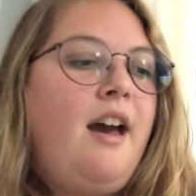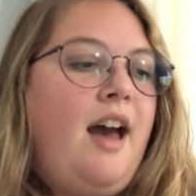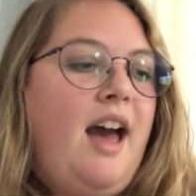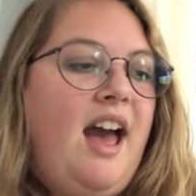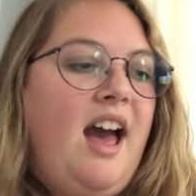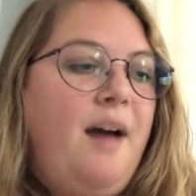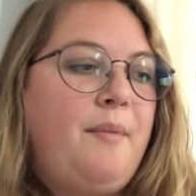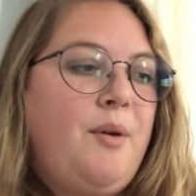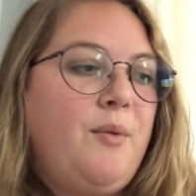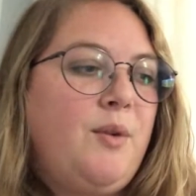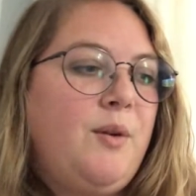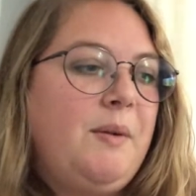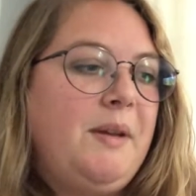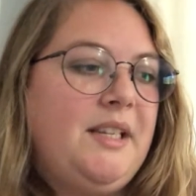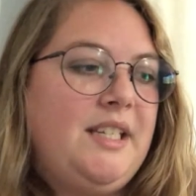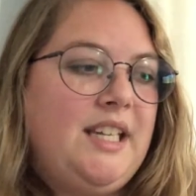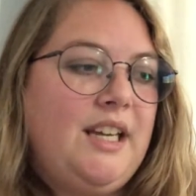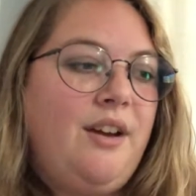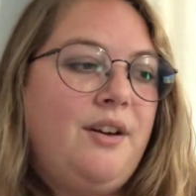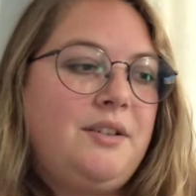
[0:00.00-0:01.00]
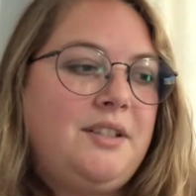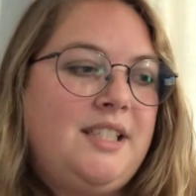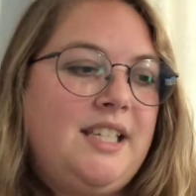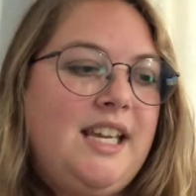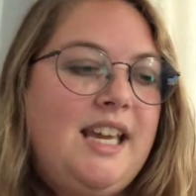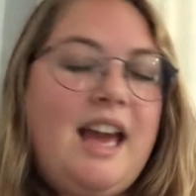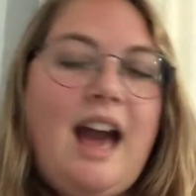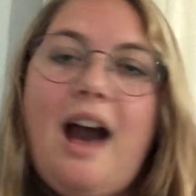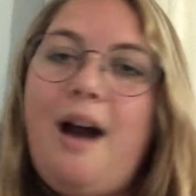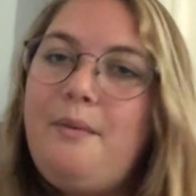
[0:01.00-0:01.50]
And we went to go
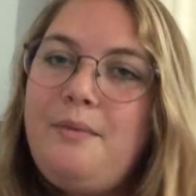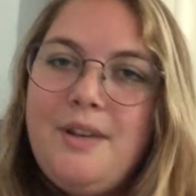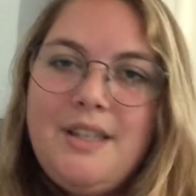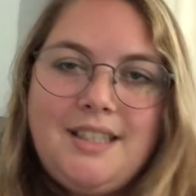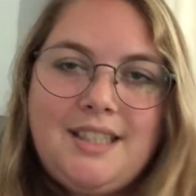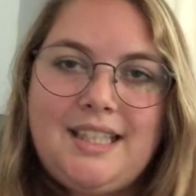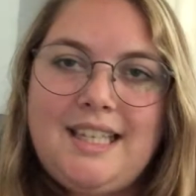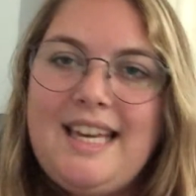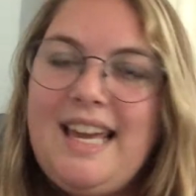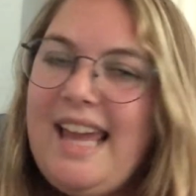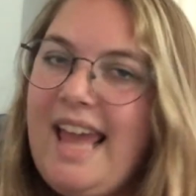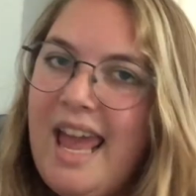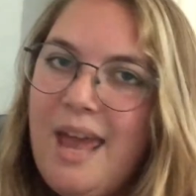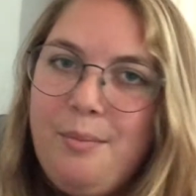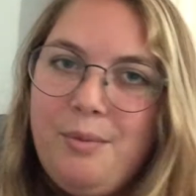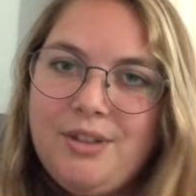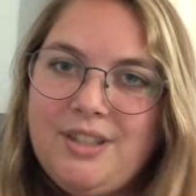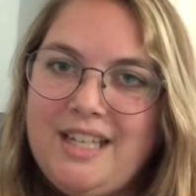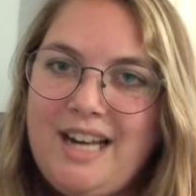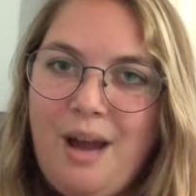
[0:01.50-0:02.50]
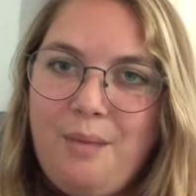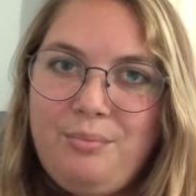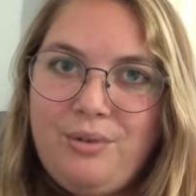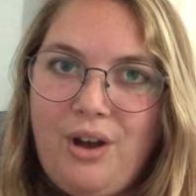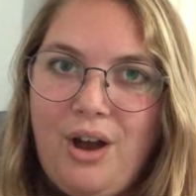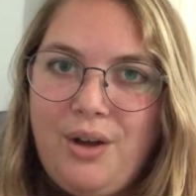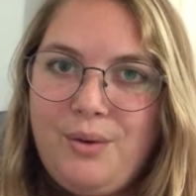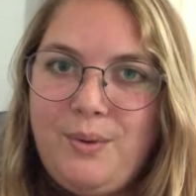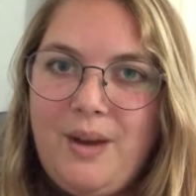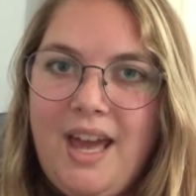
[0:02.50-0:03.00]
see, obviously, Hamilton on
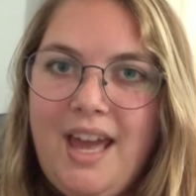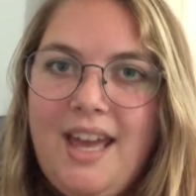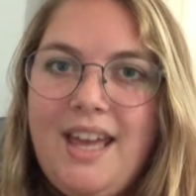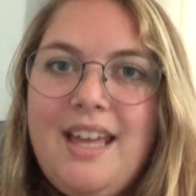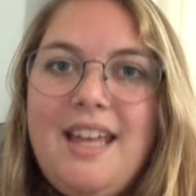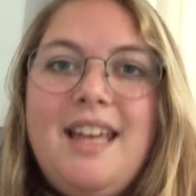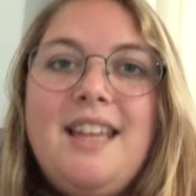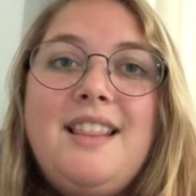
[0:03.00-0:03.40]
Broadway.